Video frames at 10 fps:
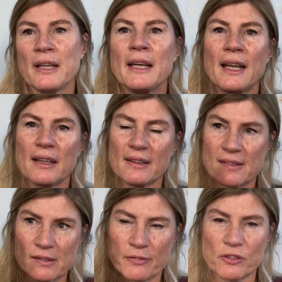It
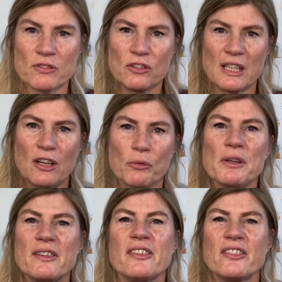sort of
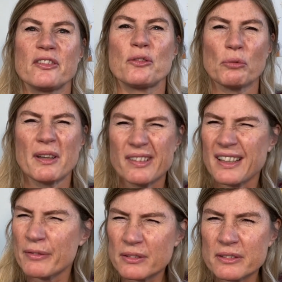decreases the stress
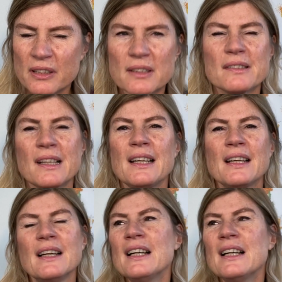levels, I'd say,